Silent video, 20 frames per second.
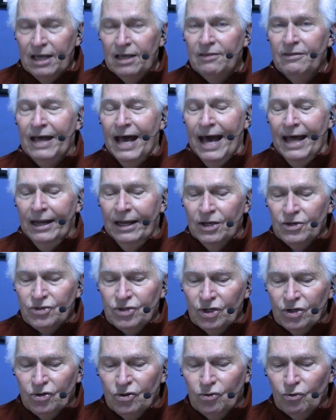that is
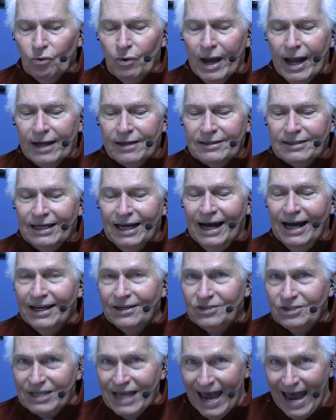a direct
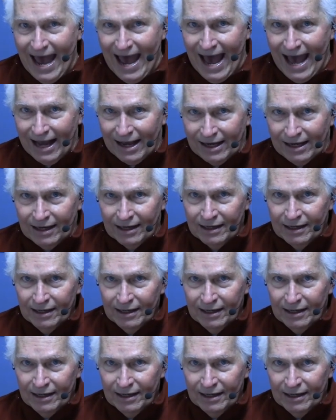attack